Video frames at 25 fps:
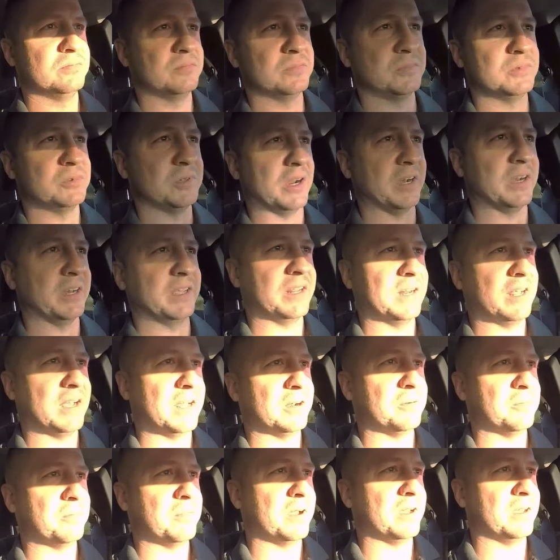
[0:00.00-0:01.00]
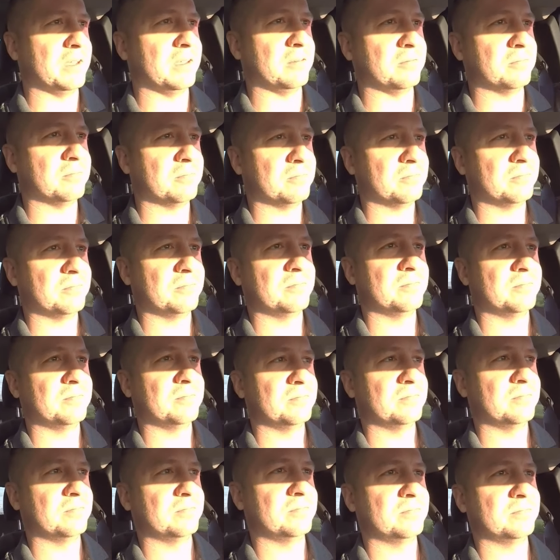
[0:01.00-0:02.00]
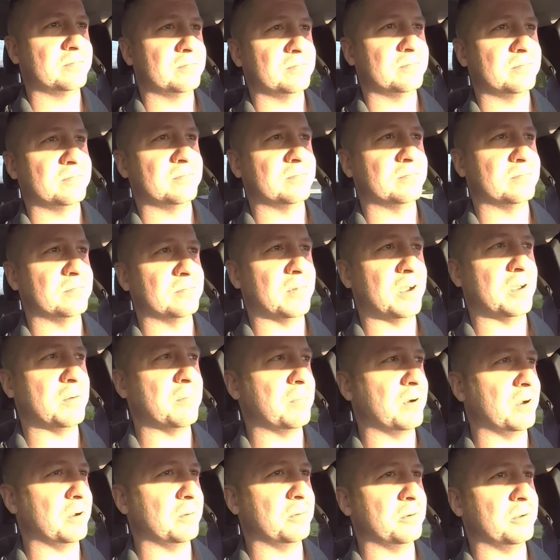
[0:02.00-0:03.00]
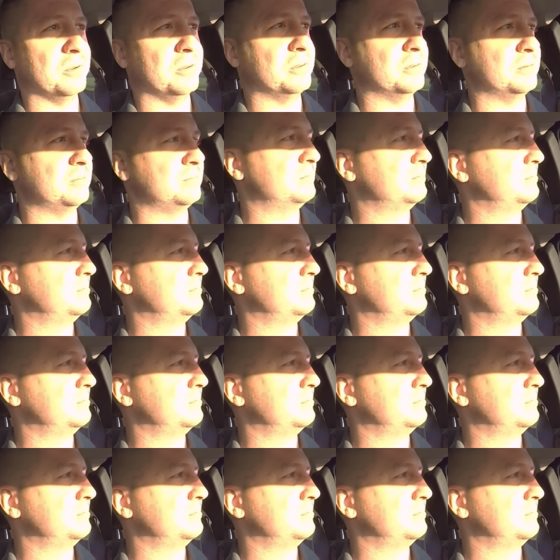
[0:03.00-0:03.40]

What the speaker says: trying to get out of my bubble and